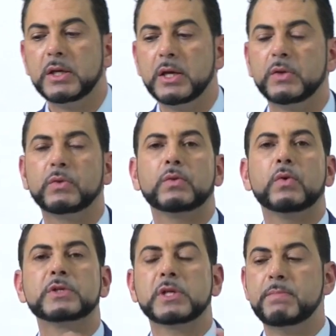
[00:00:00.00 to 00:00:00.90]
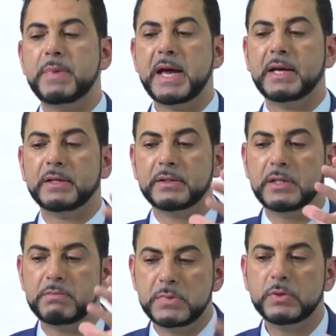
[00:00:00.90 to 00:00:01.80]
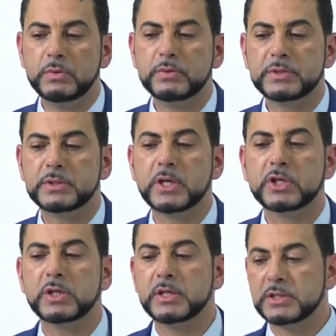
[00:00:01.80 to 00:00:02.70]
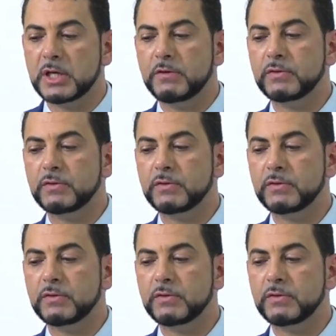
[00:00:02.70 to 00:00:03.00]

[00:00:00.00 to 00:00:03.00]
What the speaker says: it talks about the middle section itself.